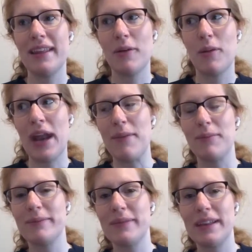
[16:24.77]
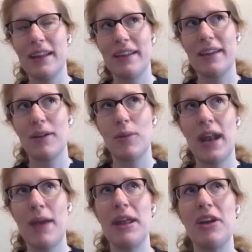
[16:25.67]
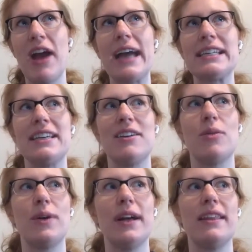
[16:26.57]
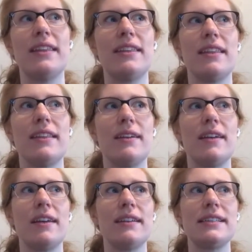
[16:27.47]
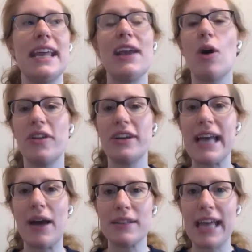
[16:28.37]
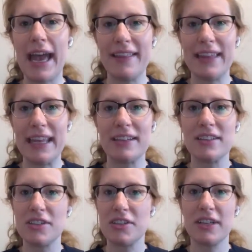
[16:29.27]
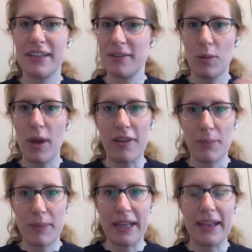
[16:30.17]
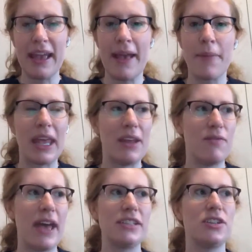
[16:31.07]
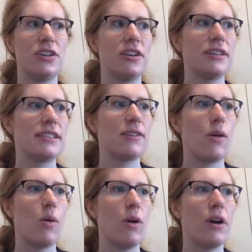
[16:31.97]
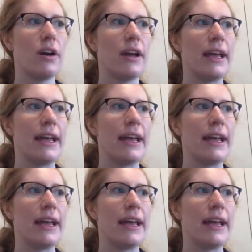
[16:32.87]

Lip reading: when I'm interacting with stakeholders outside the industry, whether it be investors or